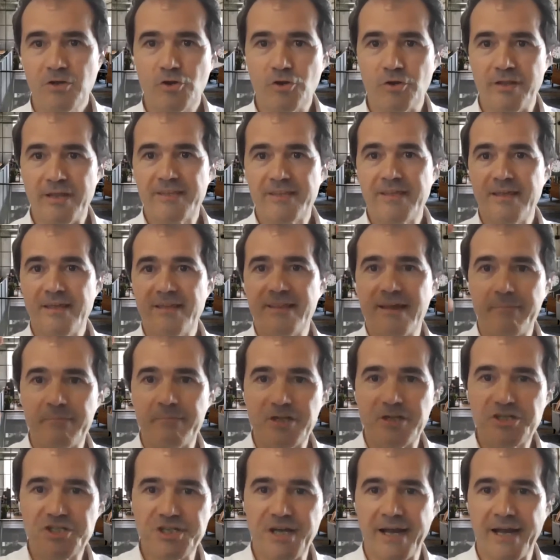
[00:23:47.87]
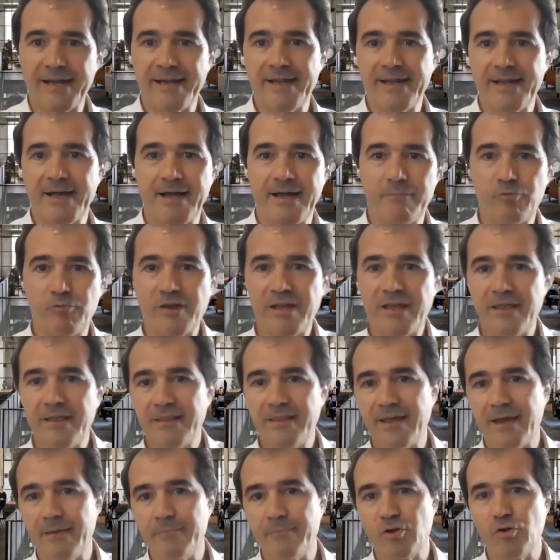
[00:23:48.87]
connecting them in China,
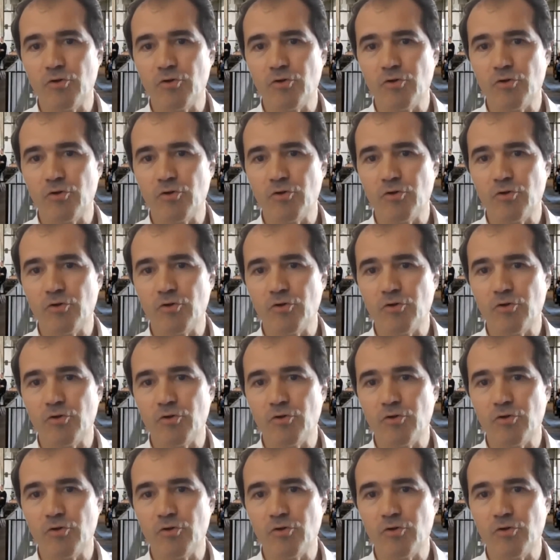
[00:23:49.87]
bringing them,